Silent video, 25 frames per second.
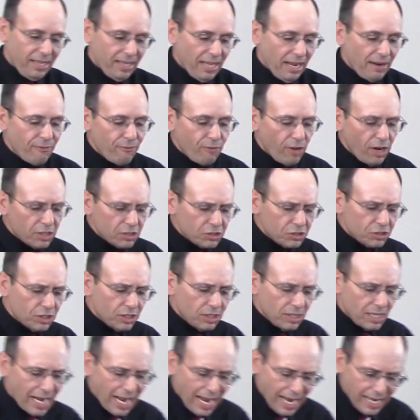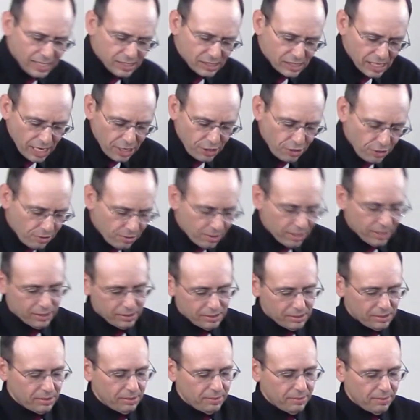They function as a
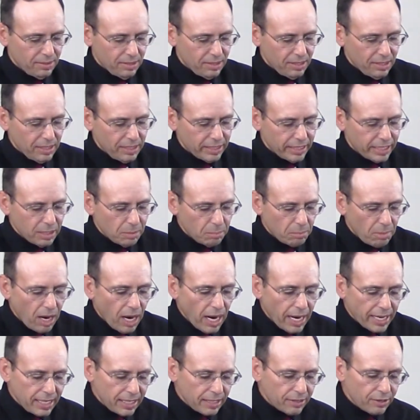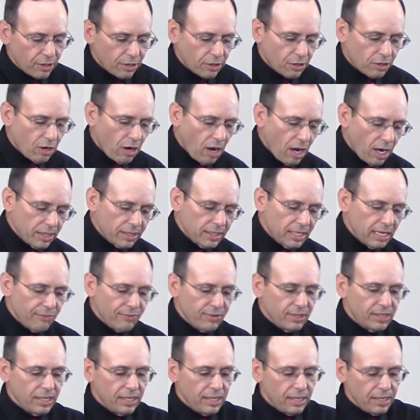unit, combining their
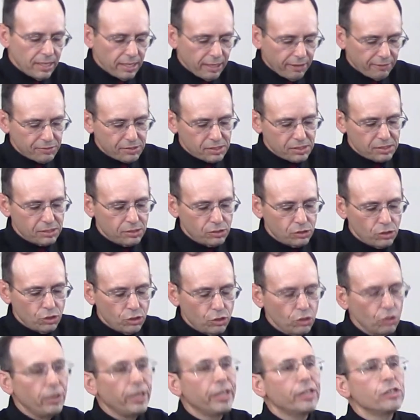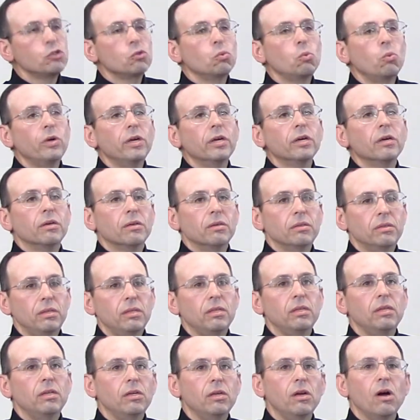God-given gifts to do His will
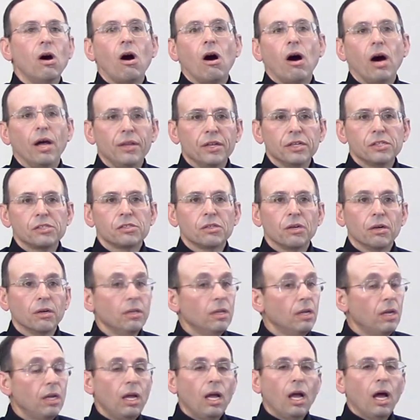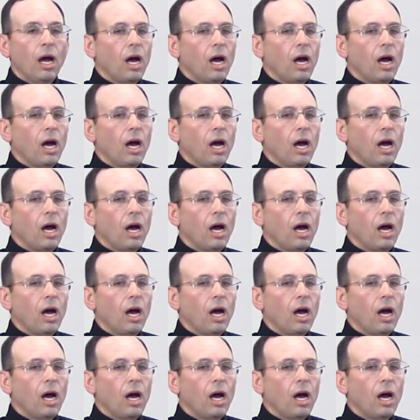on this earth.